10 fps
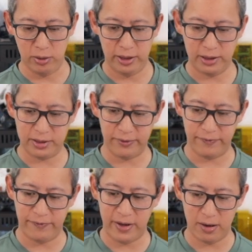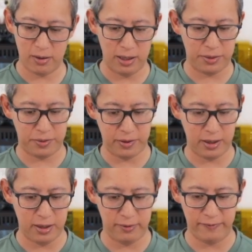and it's a very
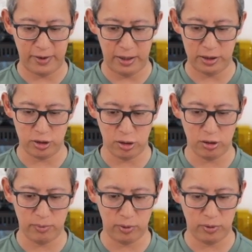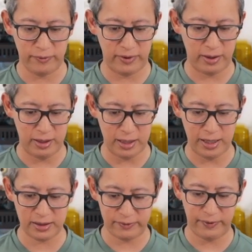thin, very durable, very
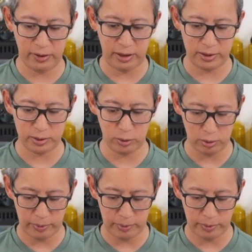nice feeling solar